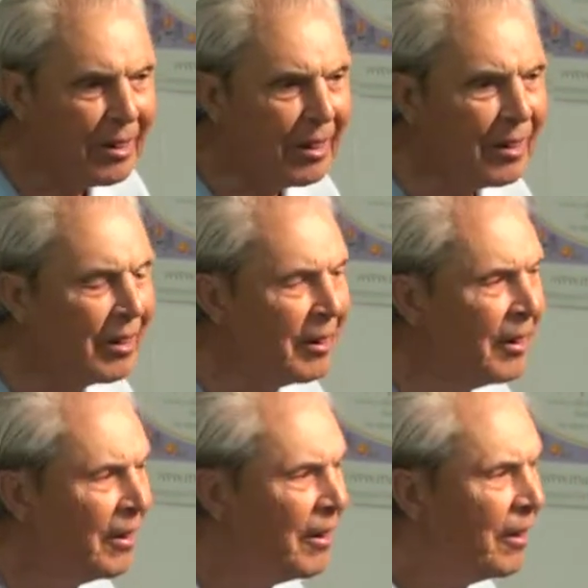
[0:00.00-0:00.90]
yeah,
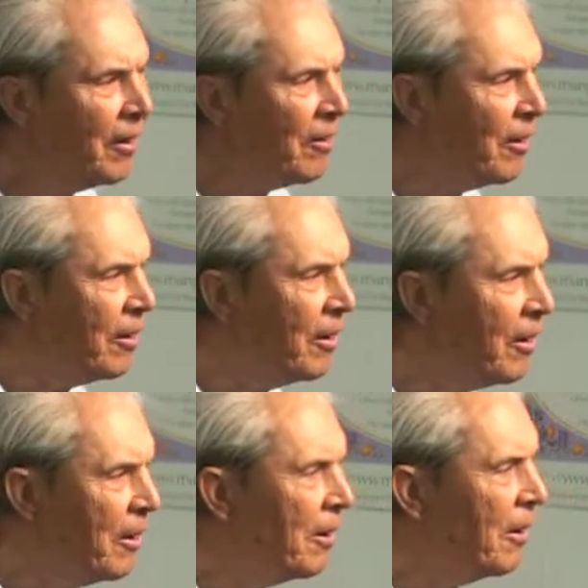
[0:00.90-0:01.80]
see
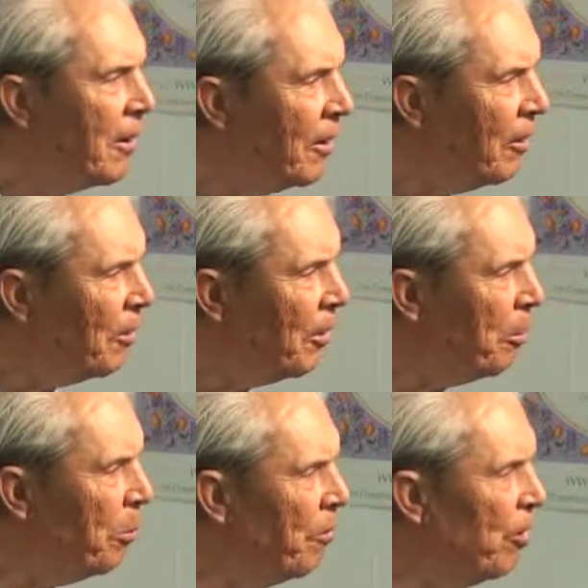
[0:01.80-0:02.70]
you've got to
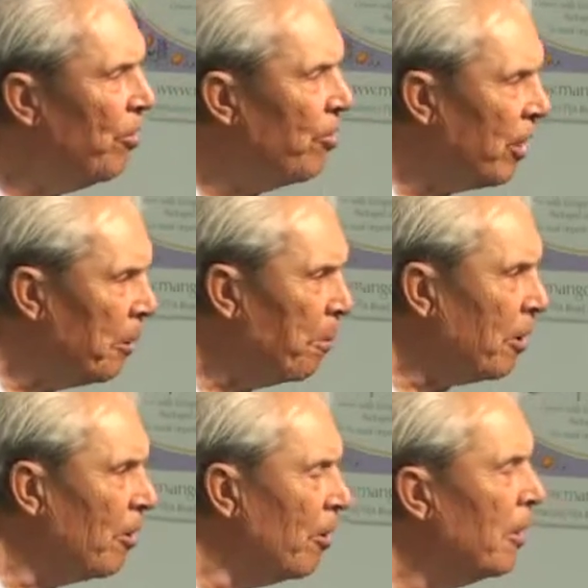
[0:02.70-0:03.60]
be very
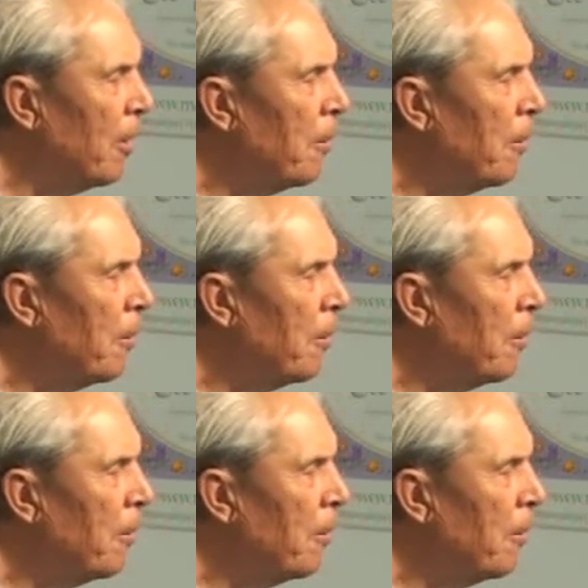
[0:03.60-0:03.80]
skeptical.